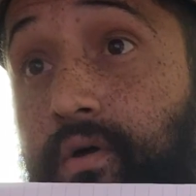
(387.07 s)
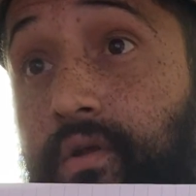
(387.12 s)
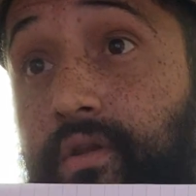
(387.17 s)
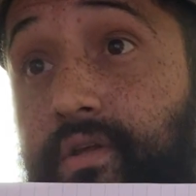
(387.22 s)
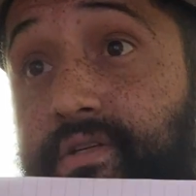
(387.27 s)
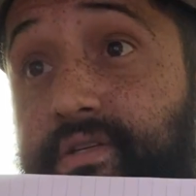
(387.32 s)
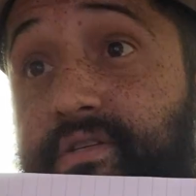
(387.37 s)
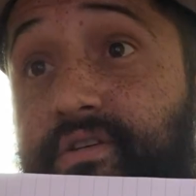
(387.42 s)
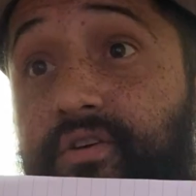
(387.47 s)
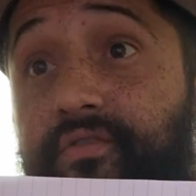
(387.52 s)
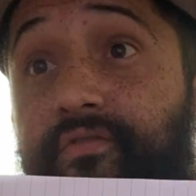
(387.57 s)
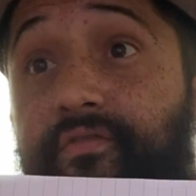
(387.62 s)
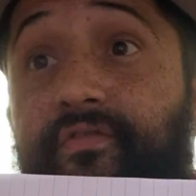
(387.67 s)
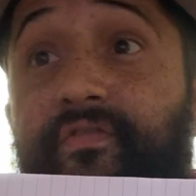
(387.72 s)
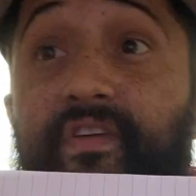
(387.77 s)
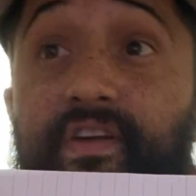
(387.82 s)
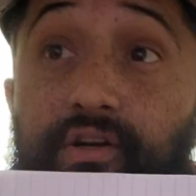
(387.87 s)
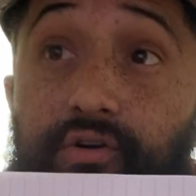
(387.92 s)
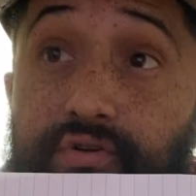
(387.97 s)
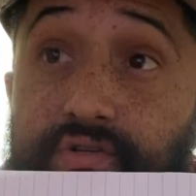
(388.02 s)
This is a
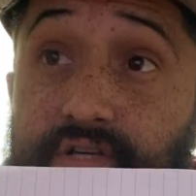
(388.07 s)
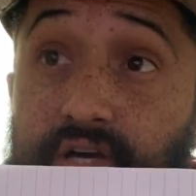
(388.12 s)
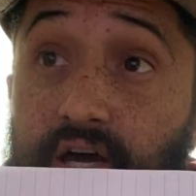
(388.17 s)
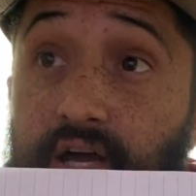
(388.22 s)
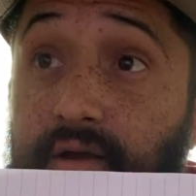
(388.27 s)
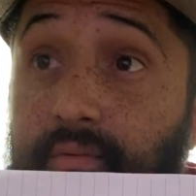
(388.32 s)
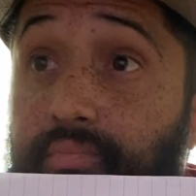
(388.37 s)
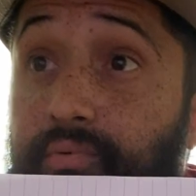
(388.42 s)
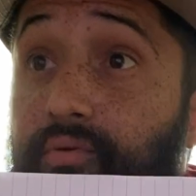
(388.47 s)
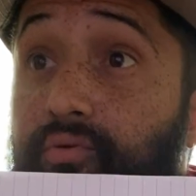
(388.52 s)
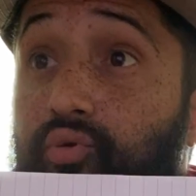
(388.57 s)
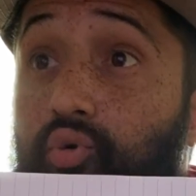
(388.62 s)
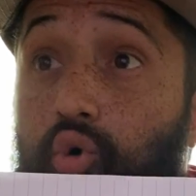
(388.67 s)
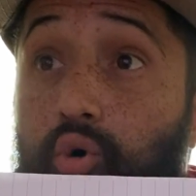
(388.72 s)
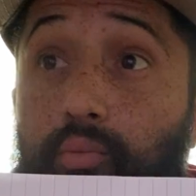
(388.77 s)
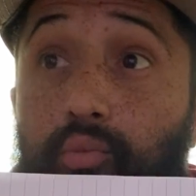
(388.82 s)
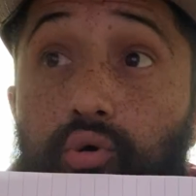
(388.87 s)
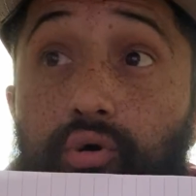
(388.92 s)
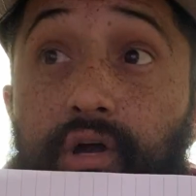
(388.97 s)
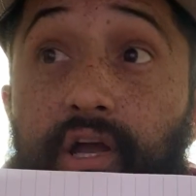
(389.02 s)
phenotype,
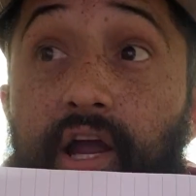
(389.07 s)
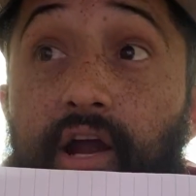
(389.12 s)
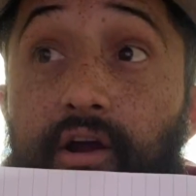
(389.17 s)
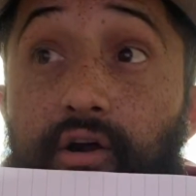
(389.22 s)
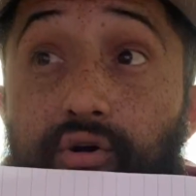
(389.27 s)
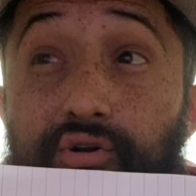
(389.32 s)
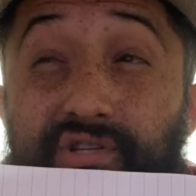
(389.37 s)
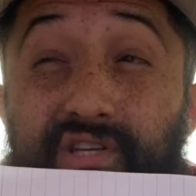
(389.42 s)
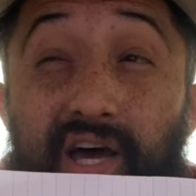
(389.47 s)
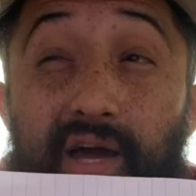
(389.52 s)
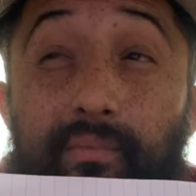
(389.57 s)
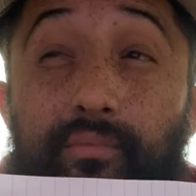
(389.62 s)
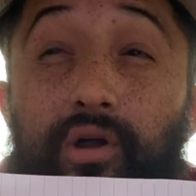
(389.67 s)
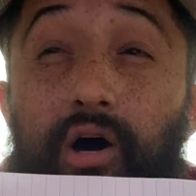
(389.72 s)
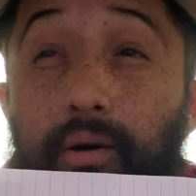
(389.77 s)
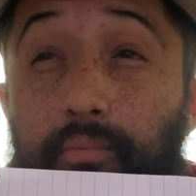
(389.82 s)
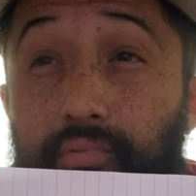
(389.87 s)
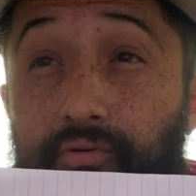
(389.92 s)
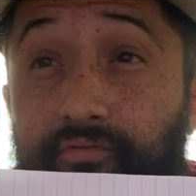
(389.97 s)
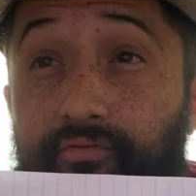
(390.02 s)
normal, karyotype
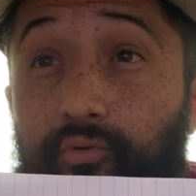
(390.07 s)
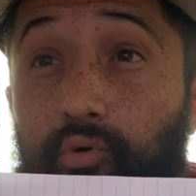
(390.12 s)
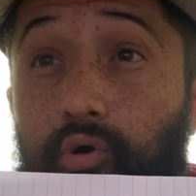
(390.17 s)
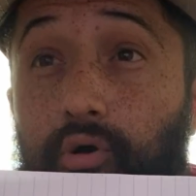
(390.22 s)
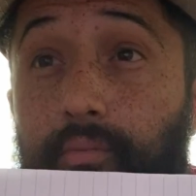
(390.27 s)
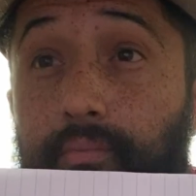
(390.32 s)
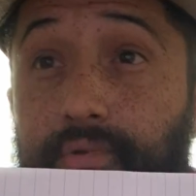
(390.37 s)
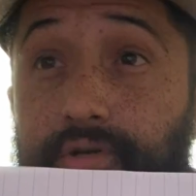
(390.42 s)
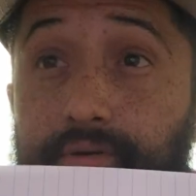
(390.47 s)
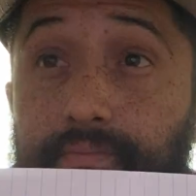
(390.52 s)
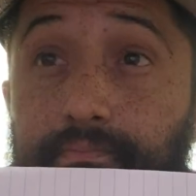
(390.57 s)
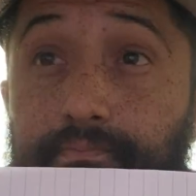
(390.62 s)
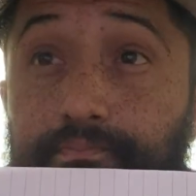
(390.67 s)
not performed.